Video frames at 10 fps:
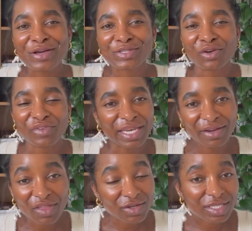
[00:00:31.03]
So if any
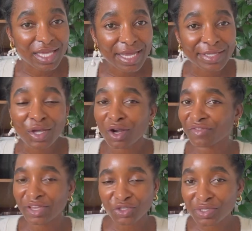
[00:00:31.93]
of those things are
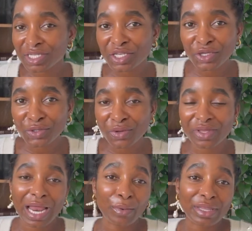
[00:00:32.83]
of interest to you,
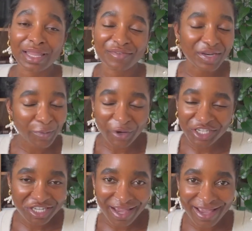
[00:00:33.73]
then I would love and
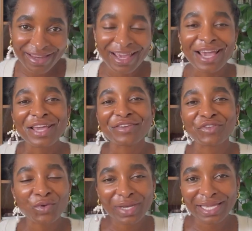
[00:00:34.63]
appreciate if
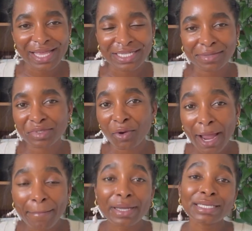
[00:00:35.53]
you would hit that
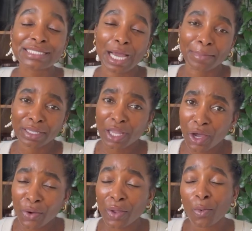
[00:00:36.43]
subscribe button down
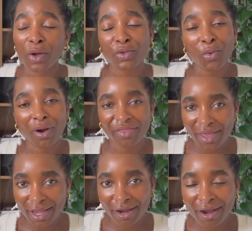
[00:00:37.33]
below, and while you are
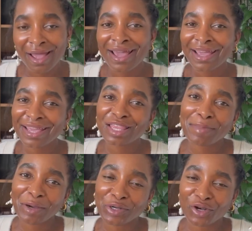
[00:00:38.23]
there, hit the
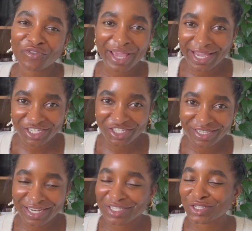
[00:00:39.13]
bell
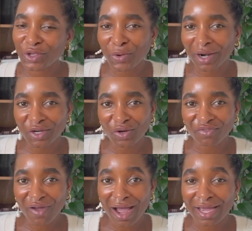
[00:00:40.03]
notification so you are
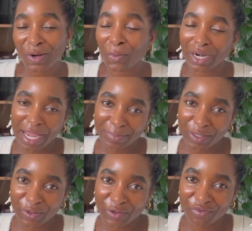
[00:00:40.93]
notified when I
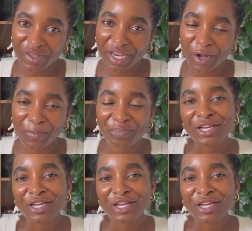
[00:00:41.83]
upload a new video.